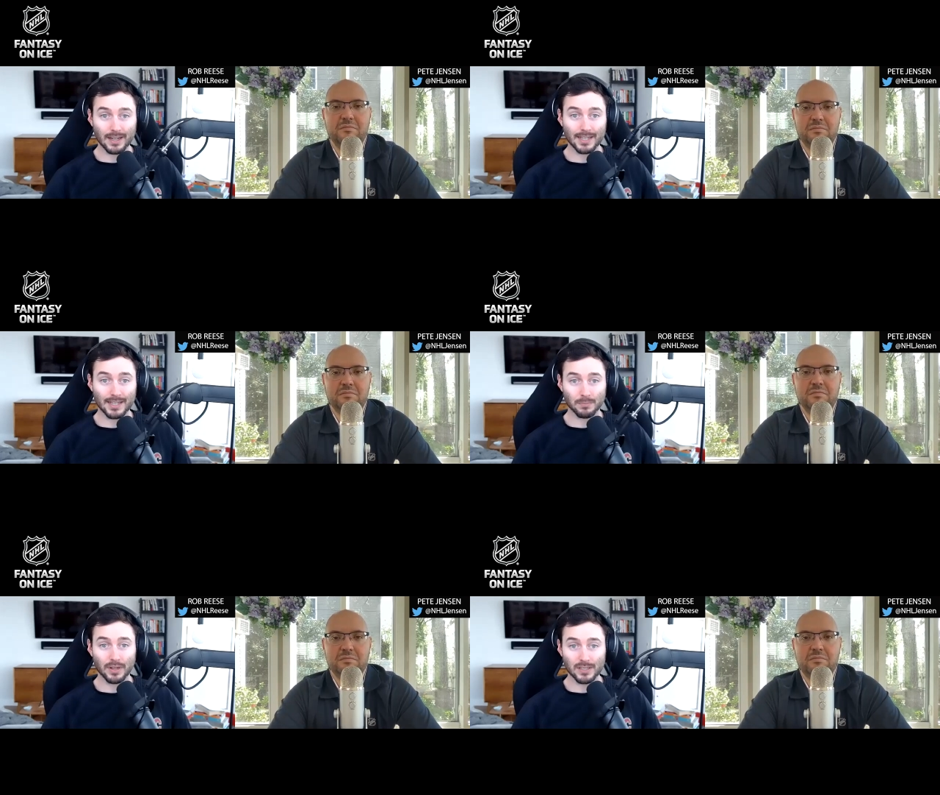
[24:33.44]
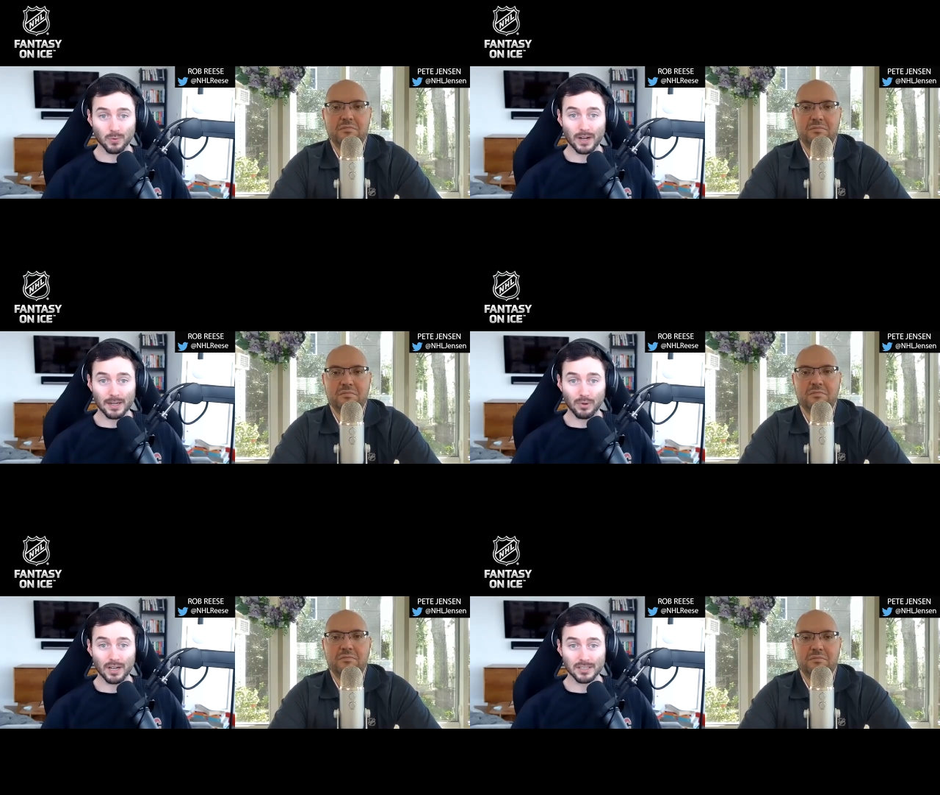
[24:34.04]
Speaker 1: like guys that play 20
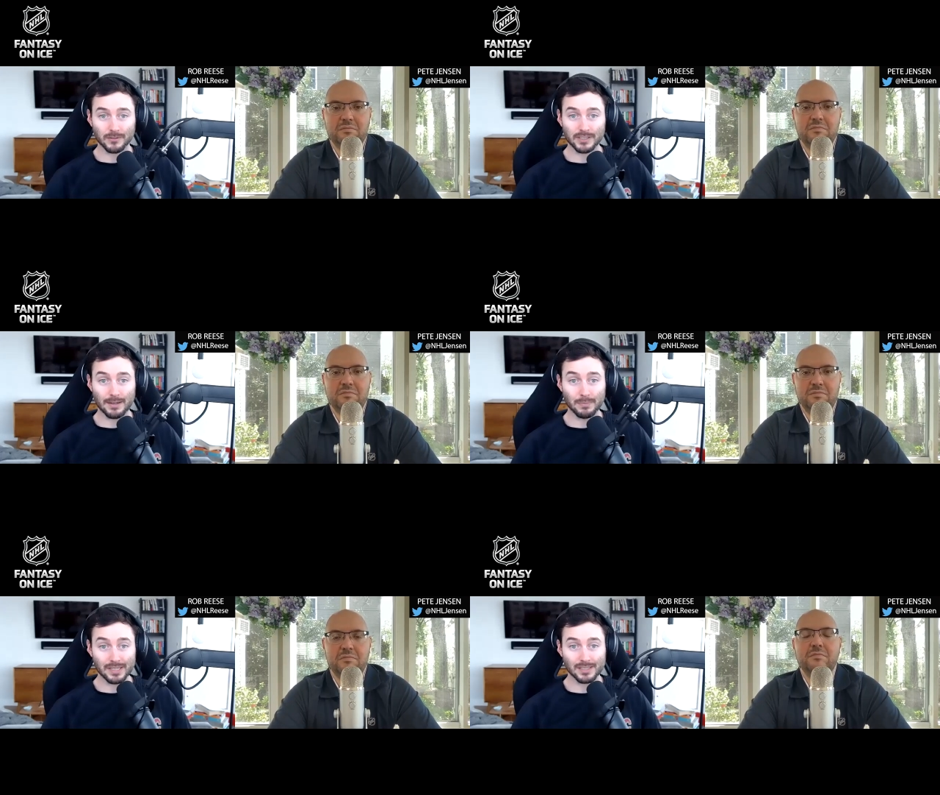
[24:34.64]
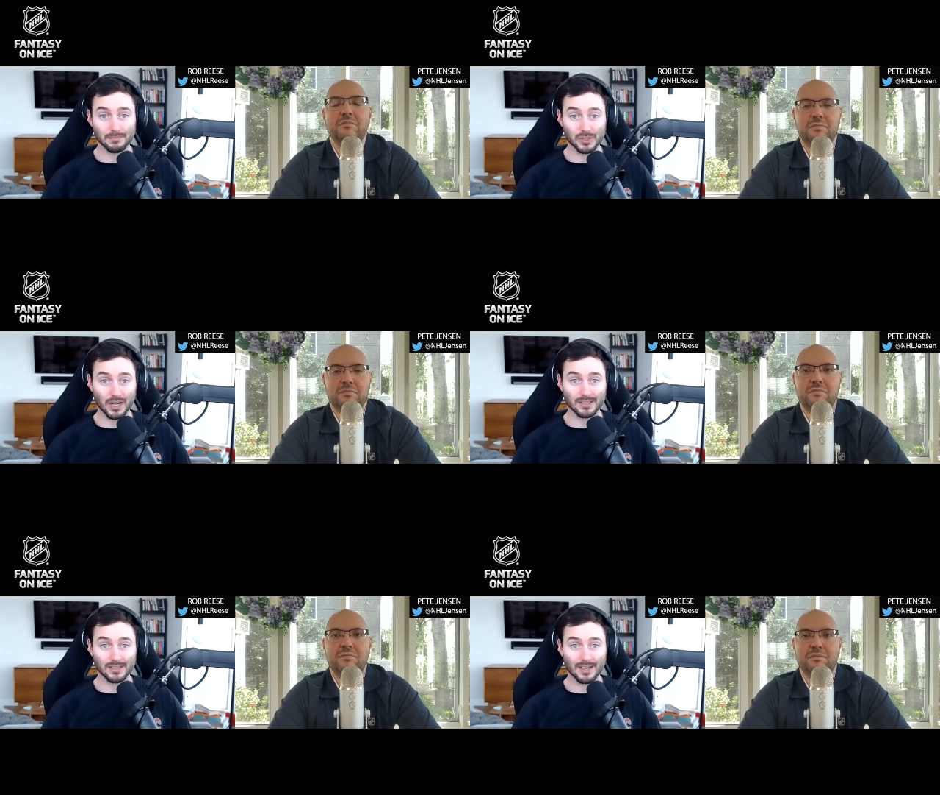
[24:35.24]
plus for them miss some
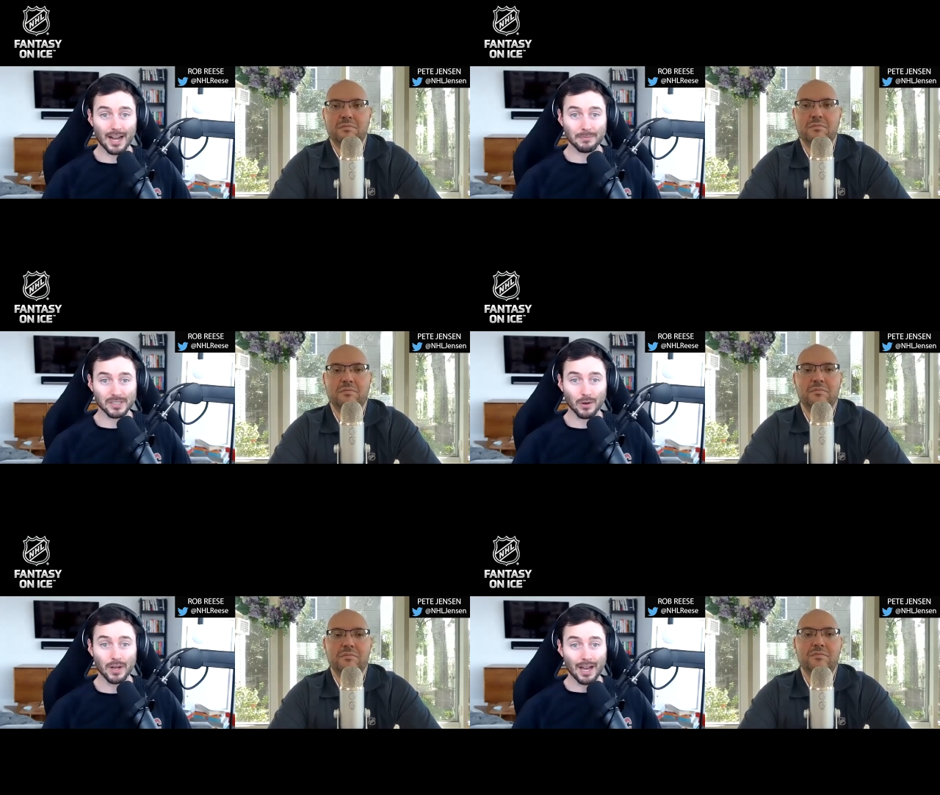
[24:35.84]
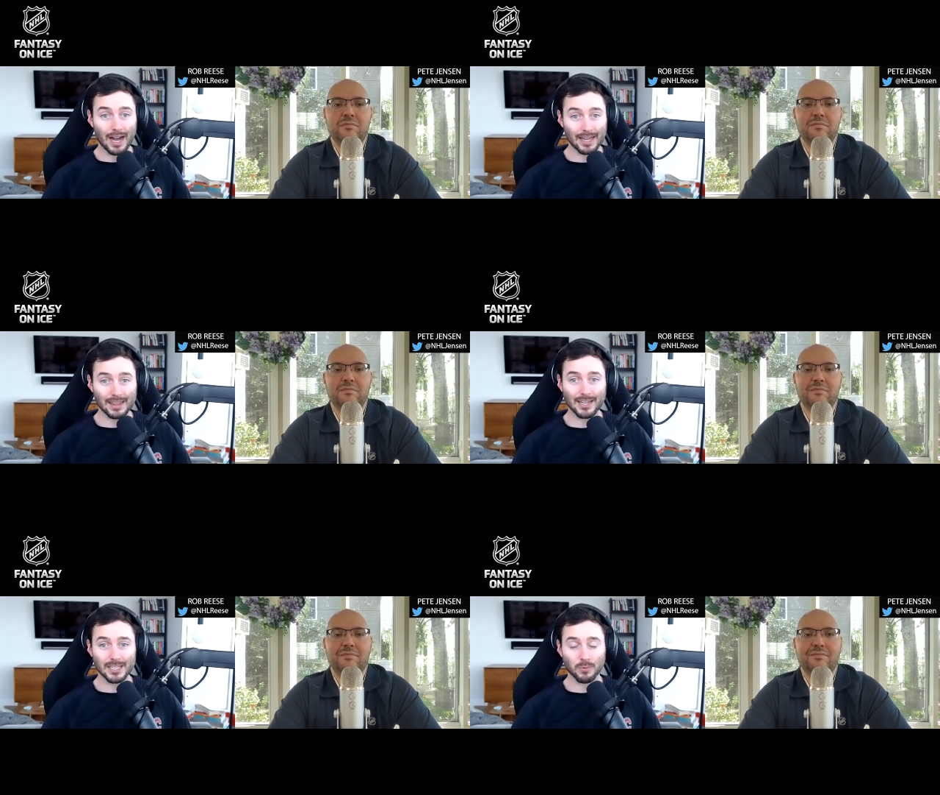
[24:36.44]
chunks of time. So I
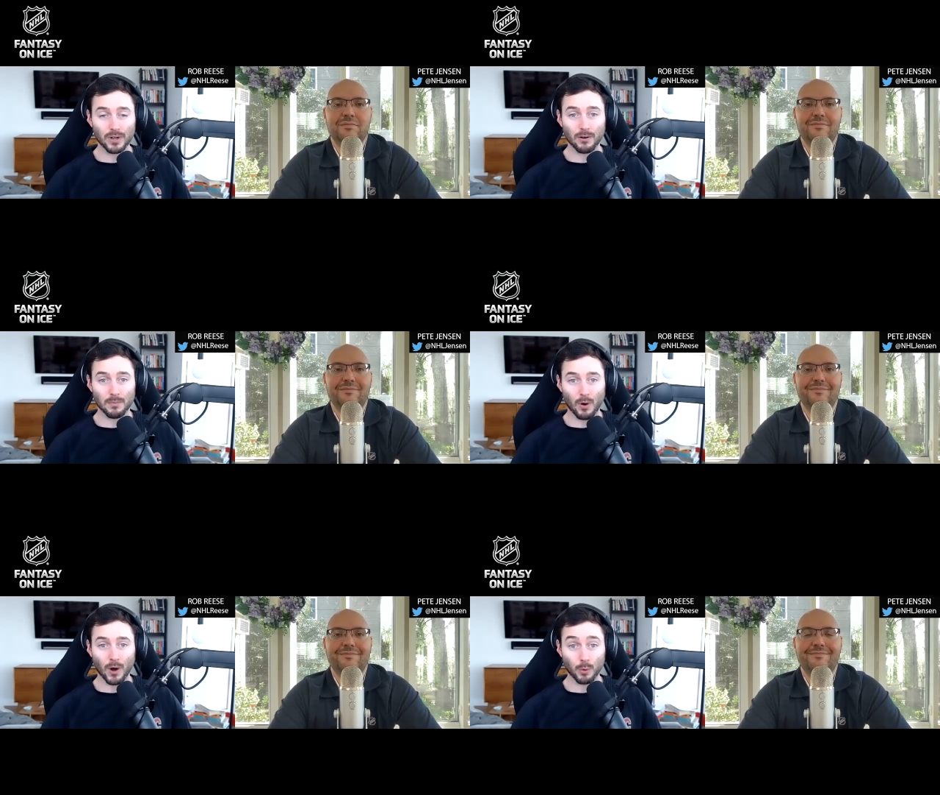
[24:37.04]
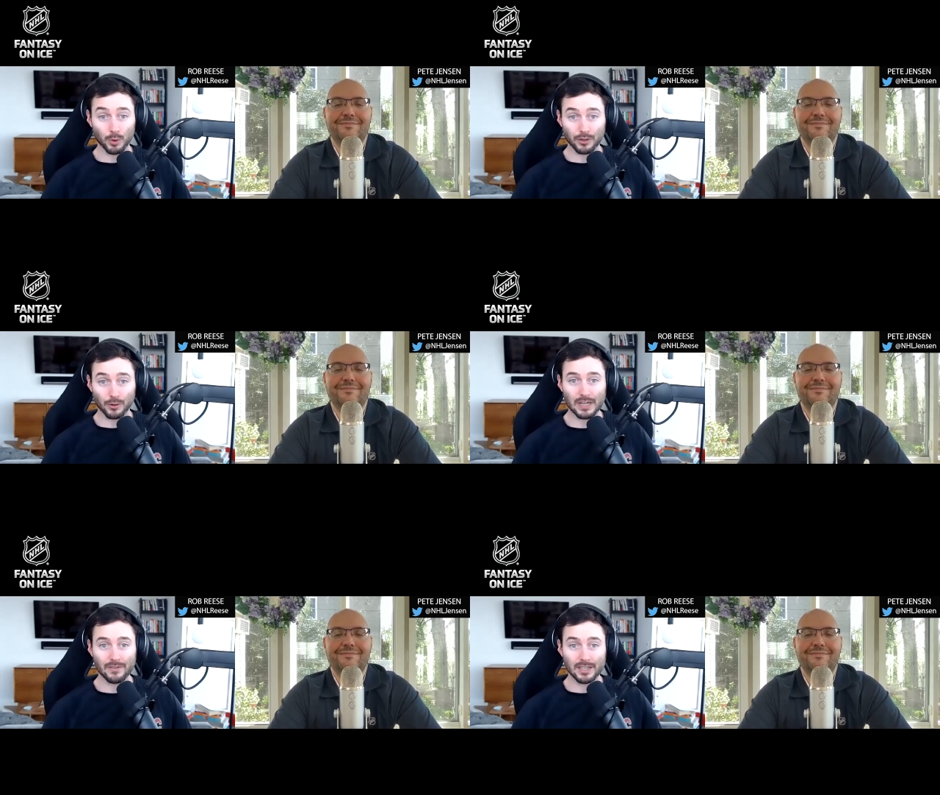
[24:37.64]
think it's pretty remarkable that they're
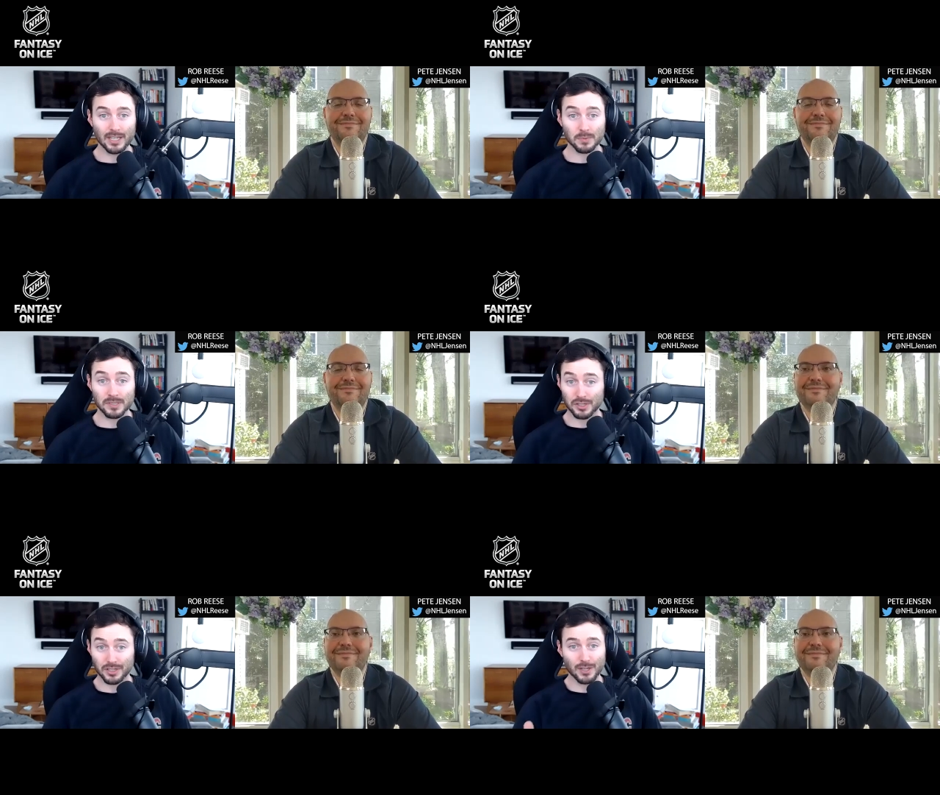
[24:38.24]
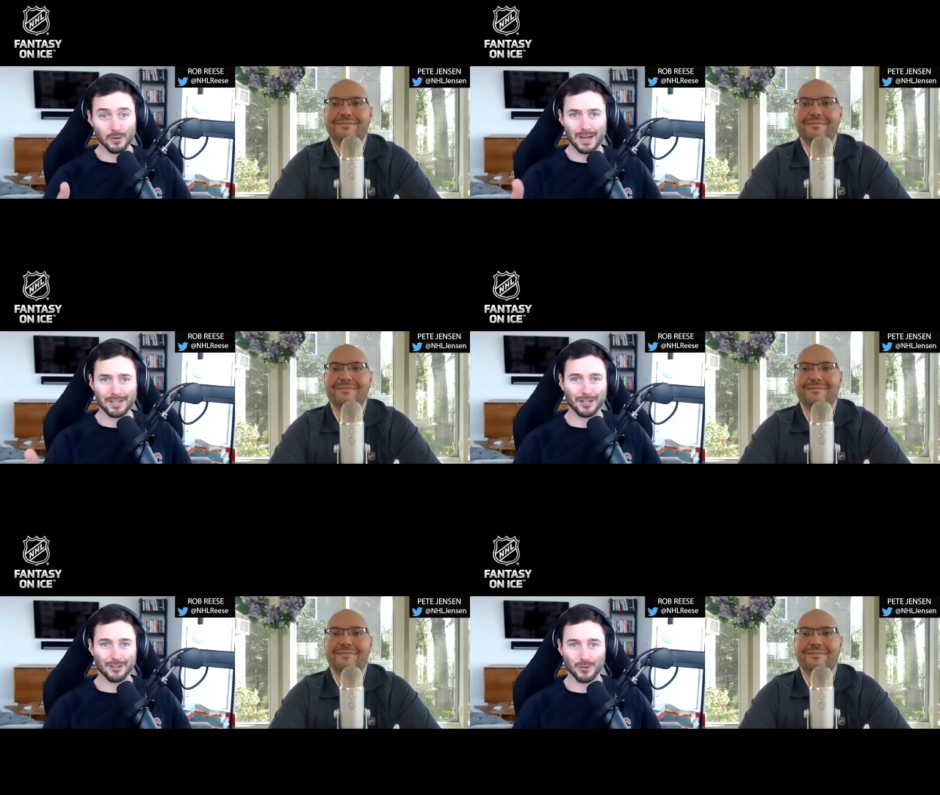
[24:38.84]
even in this position. And you
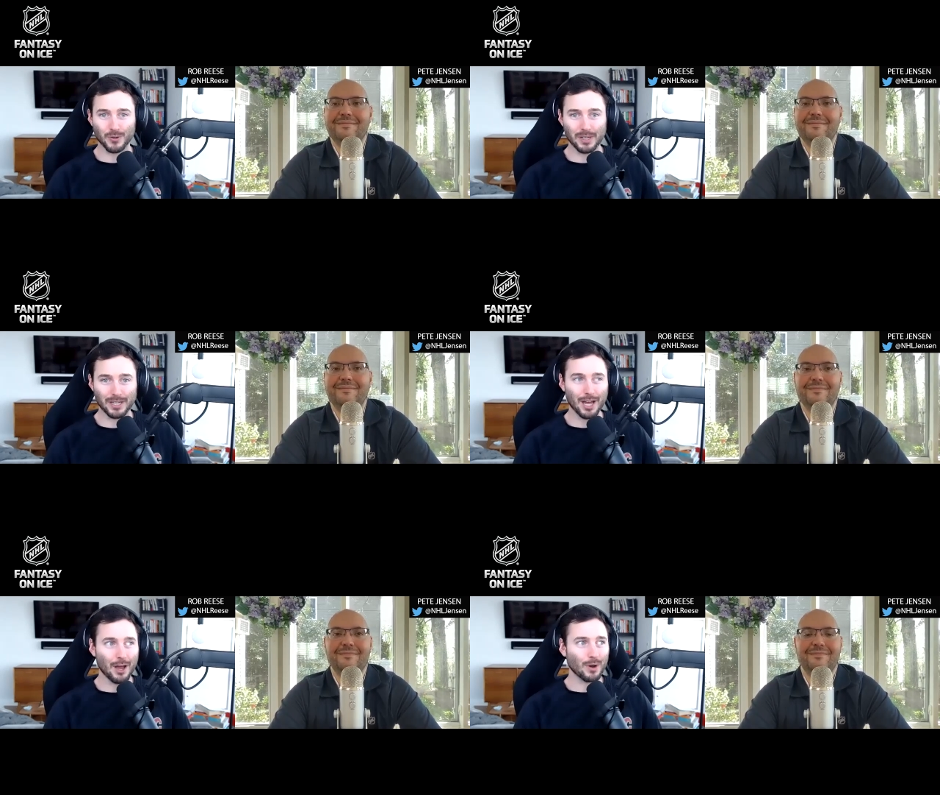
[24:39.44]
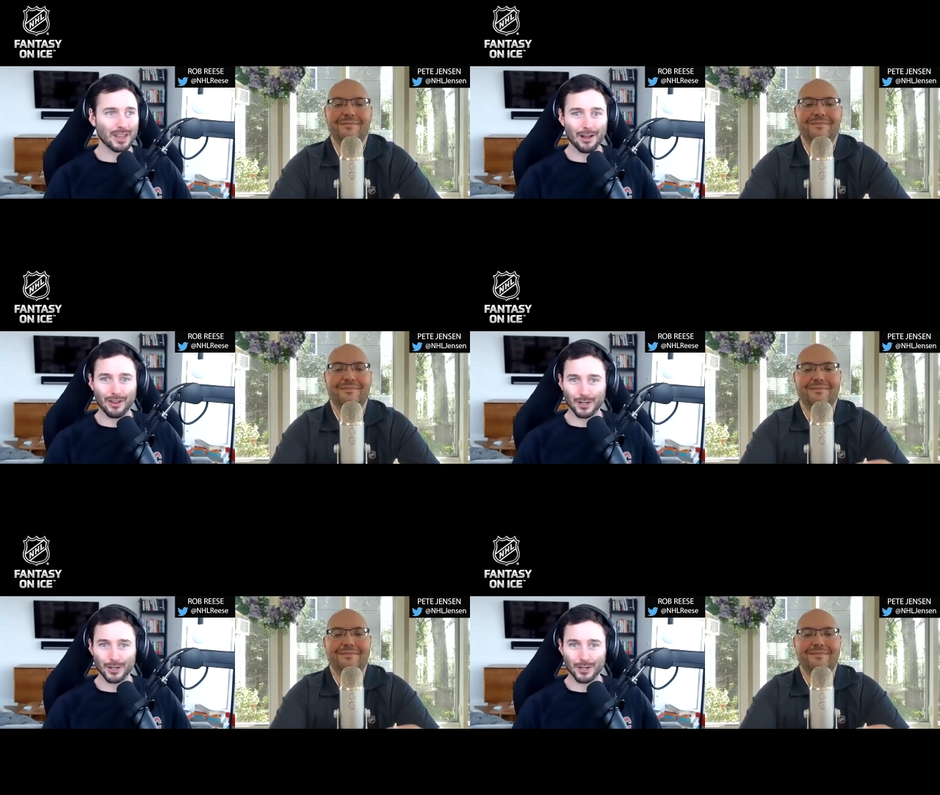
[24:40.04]
mentioned it too, Pete, without